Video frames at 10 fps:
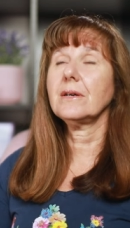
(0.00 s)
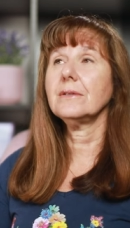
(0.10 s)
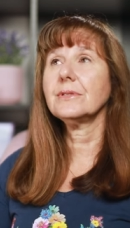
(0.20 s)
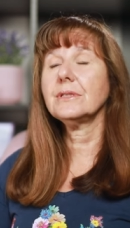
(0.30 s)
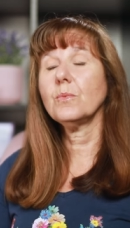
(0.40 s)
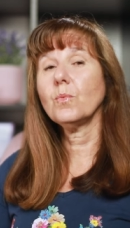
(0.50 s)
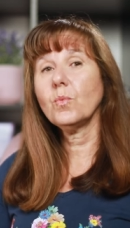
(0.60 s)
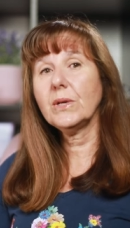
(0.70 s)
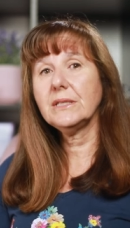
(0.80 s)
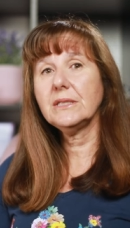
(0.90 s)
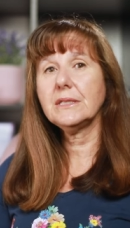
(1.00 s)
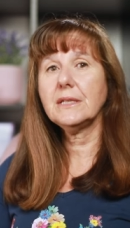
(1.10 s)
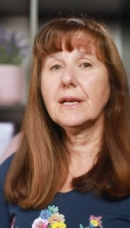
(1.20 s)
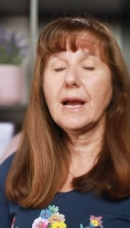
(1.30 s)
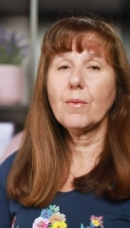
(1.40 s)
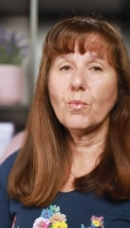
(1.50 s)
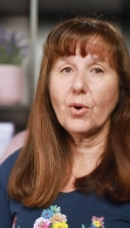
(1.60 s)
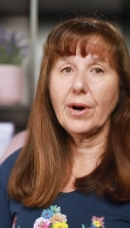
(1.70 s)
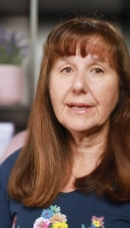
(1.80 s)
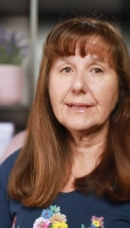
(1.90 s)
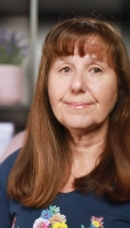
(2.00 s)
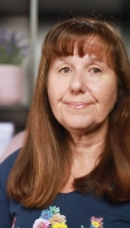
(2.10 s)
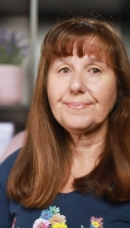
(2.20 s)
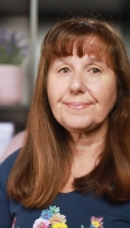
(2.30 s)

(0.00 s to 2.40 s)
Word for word: constant whinging and whining.